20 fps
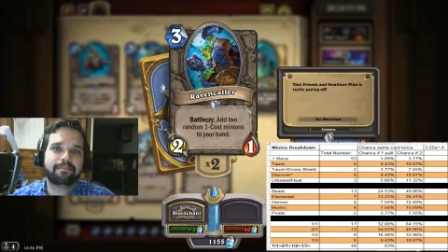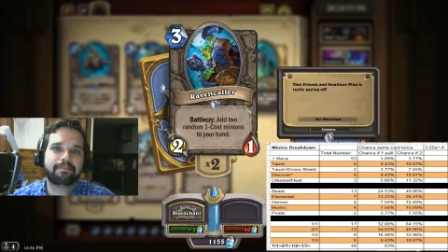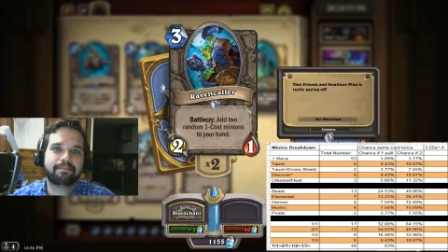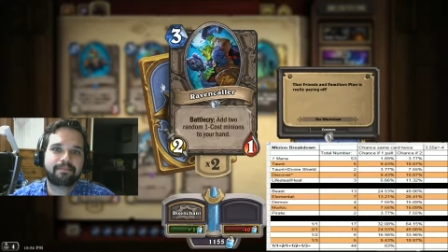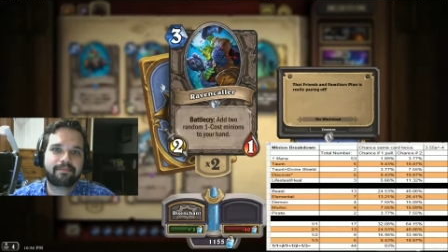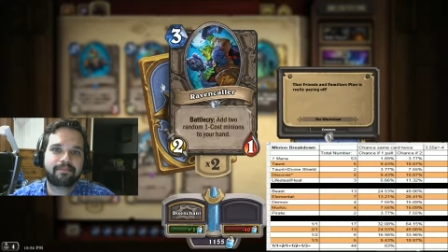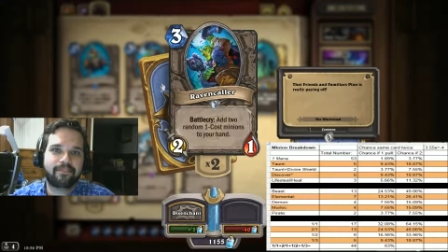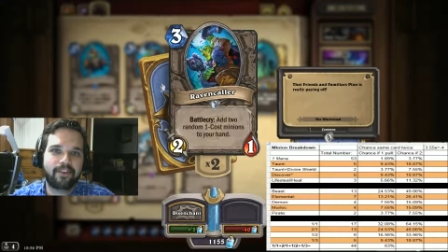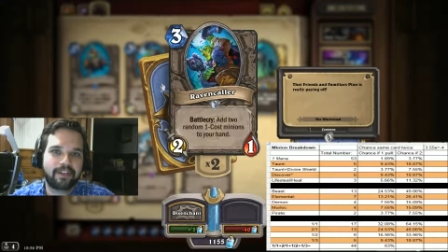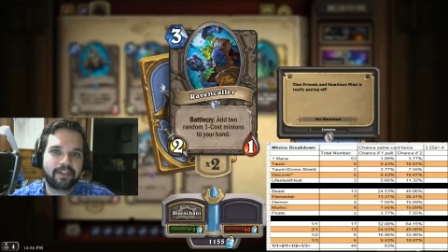
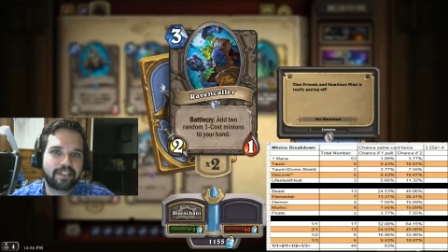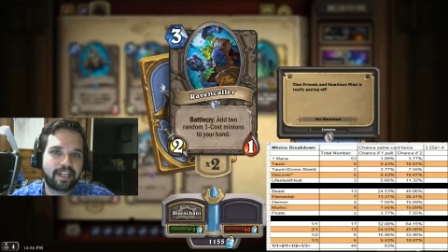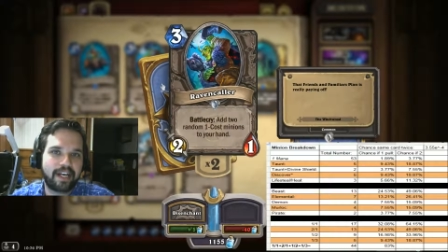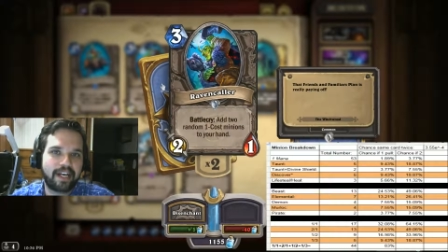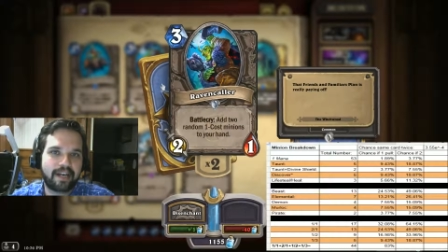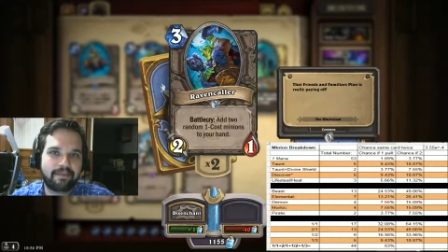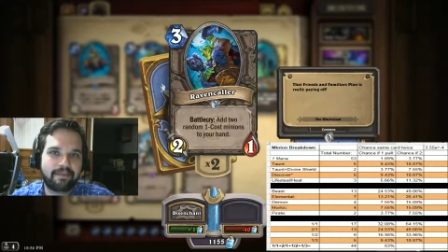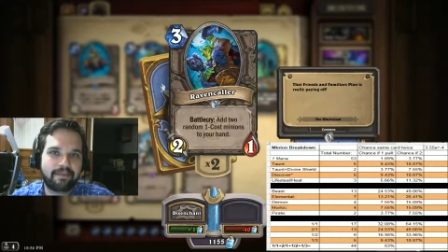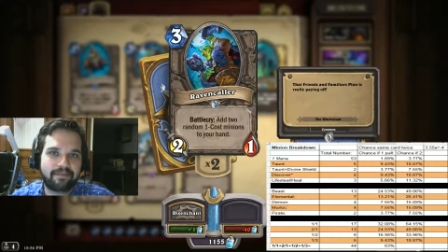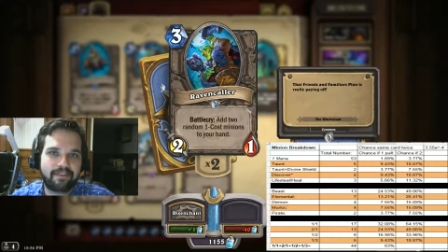full
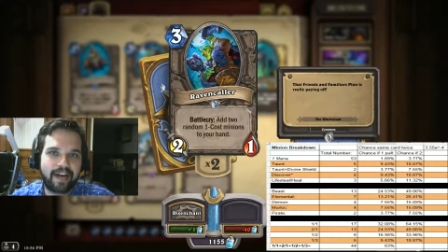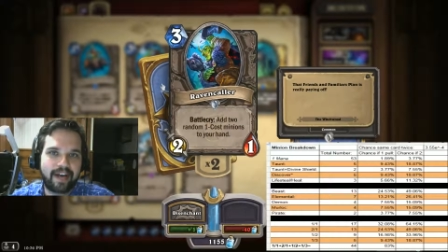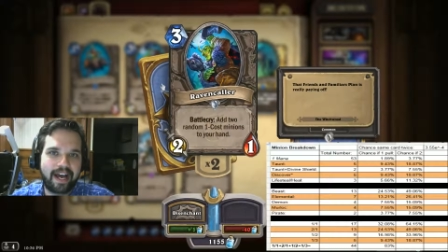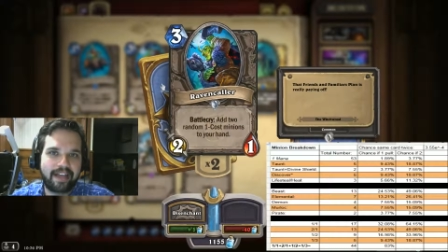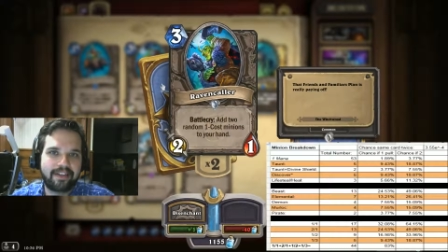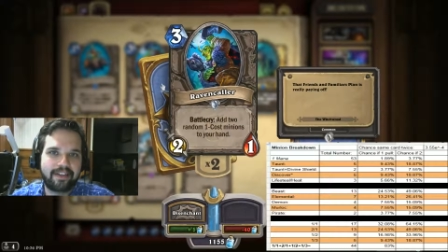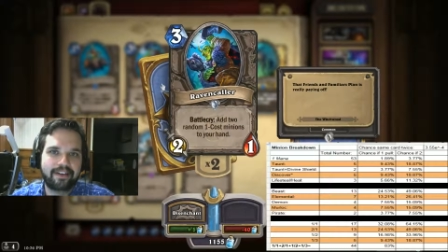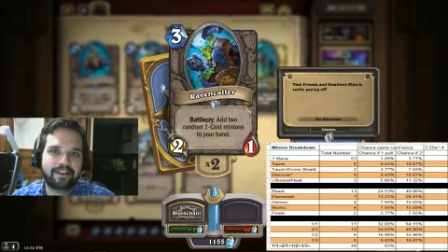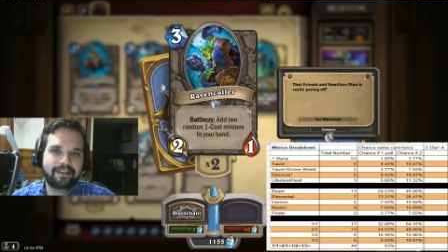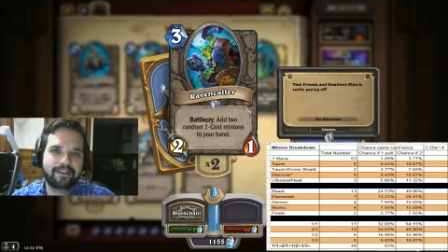time
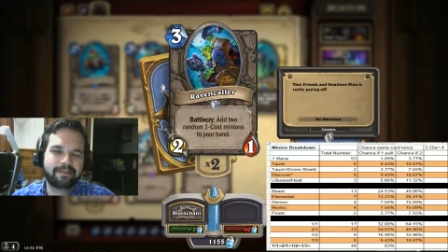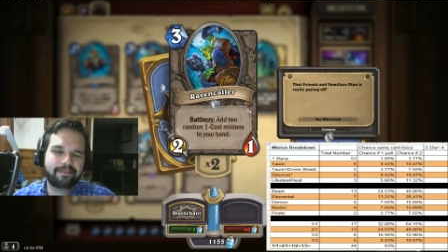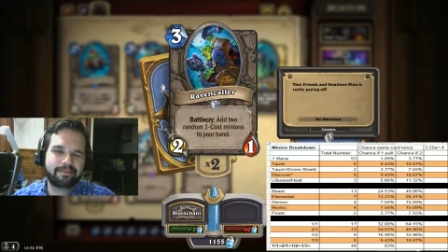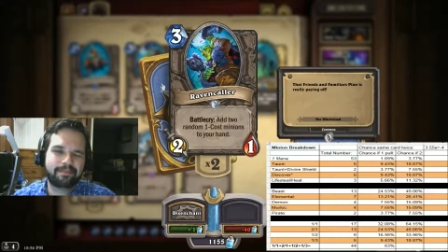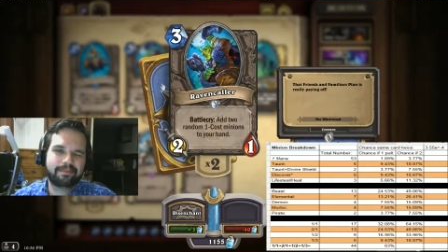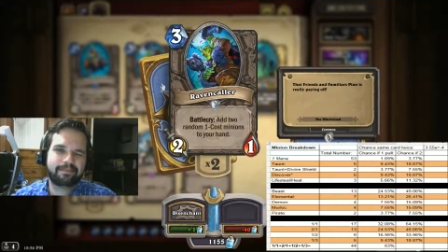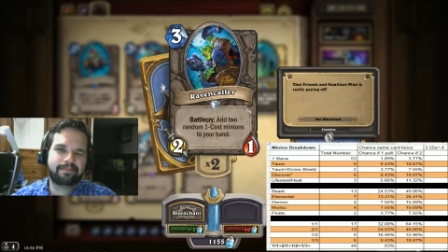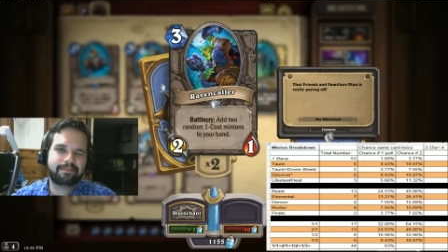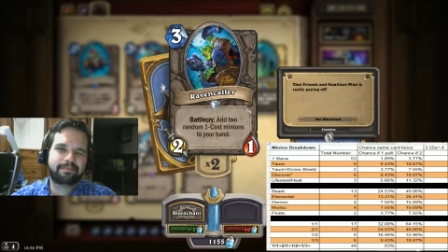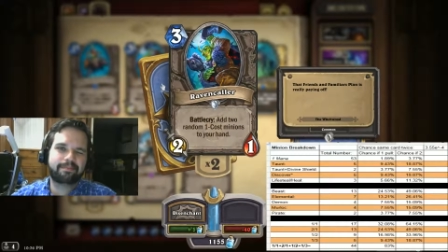father,
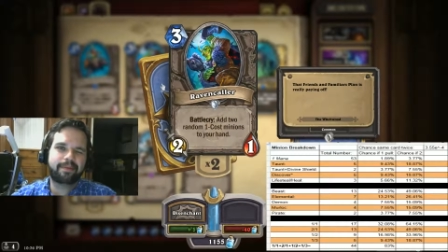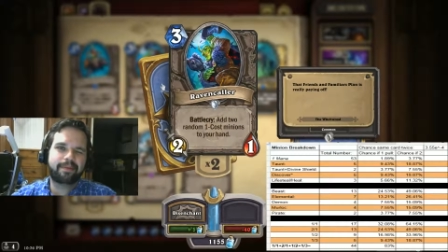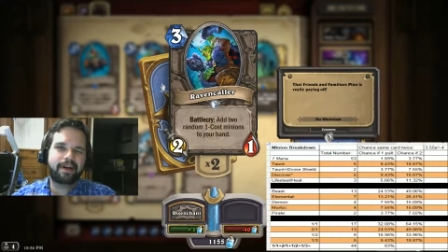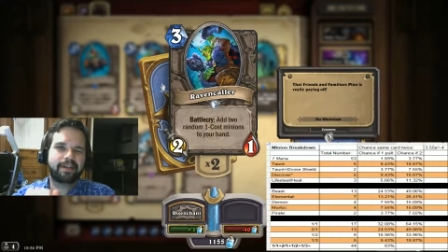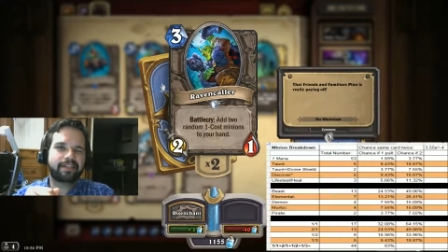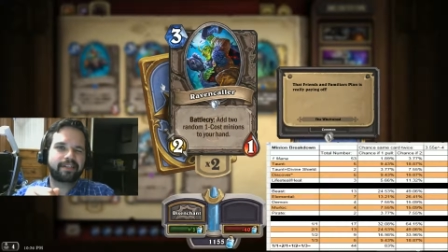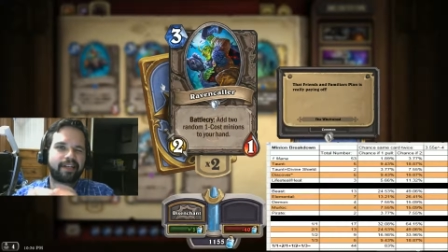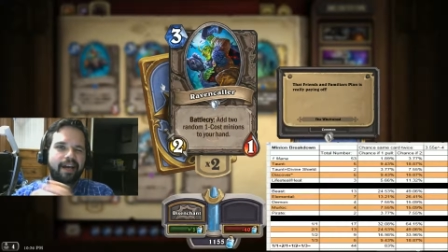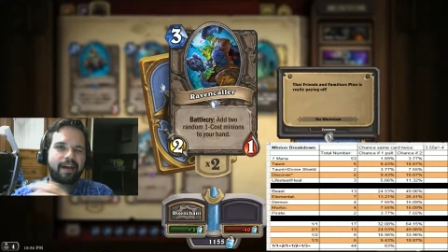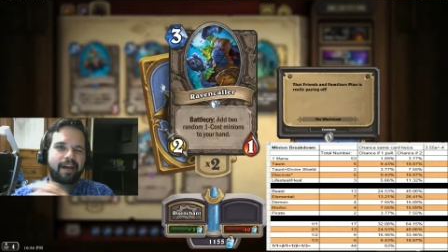part
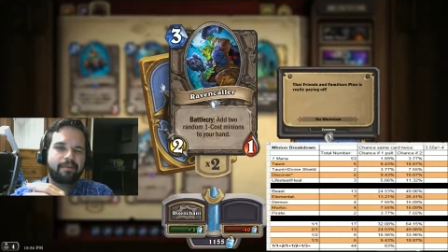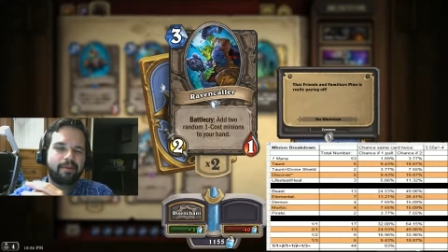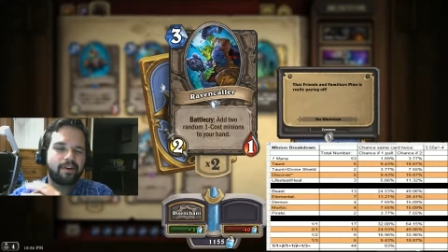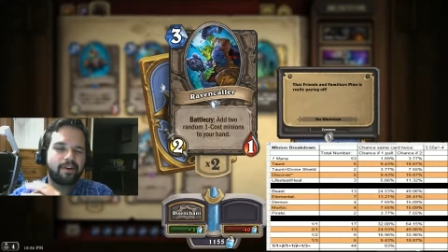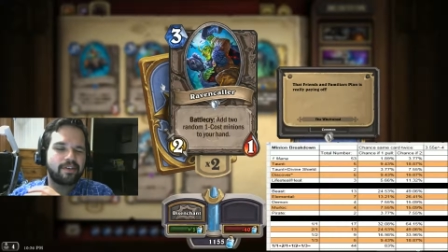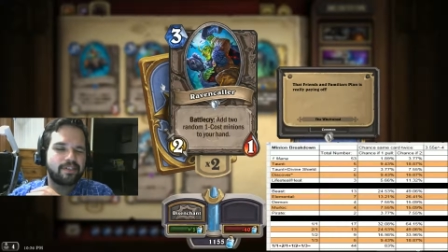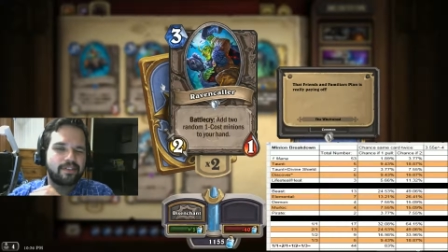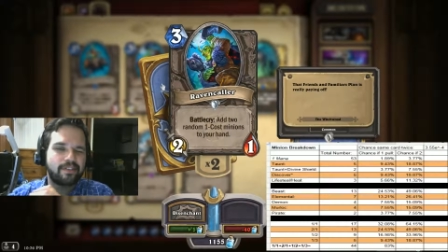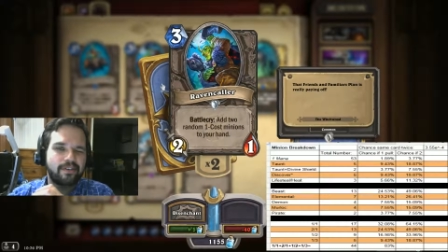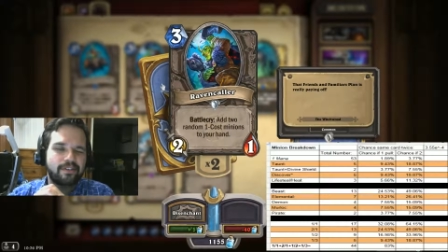time
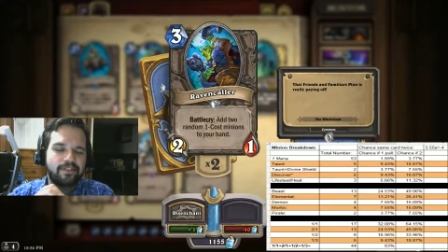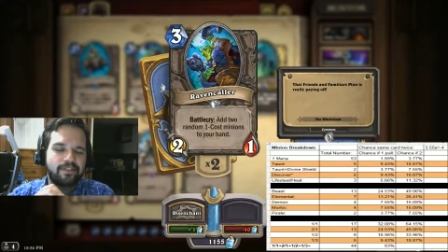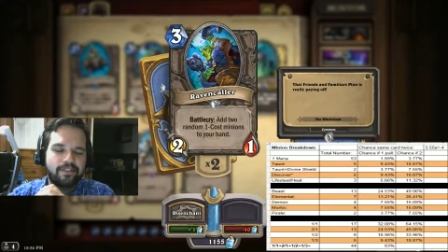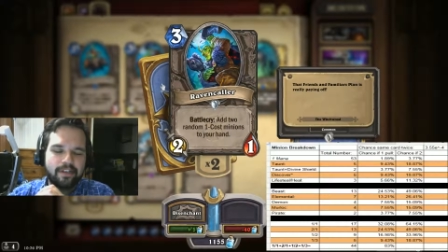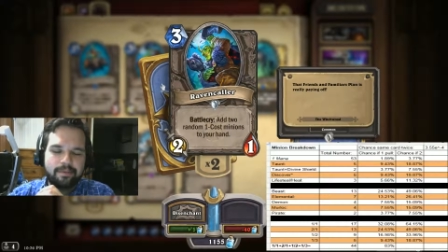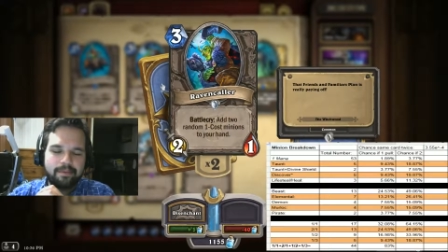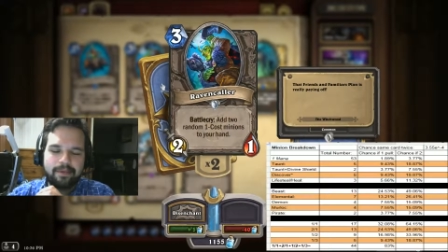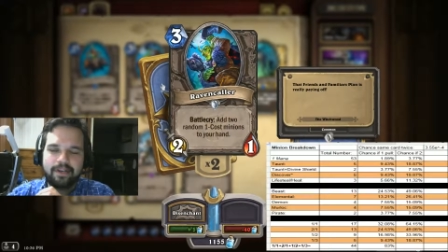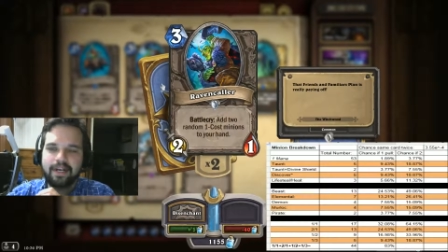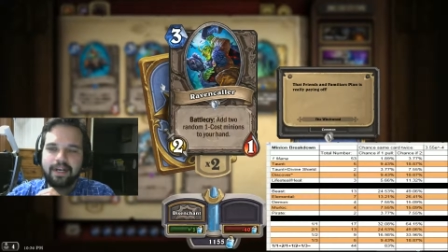Hearthstone
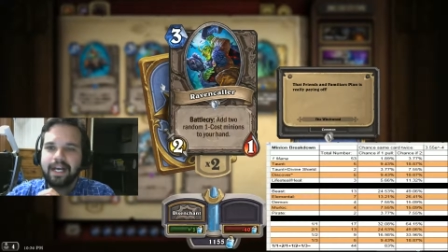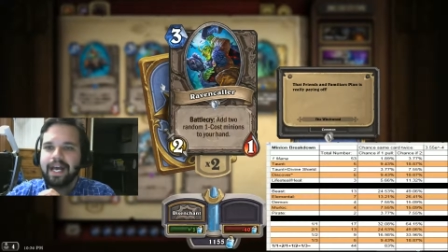streamer,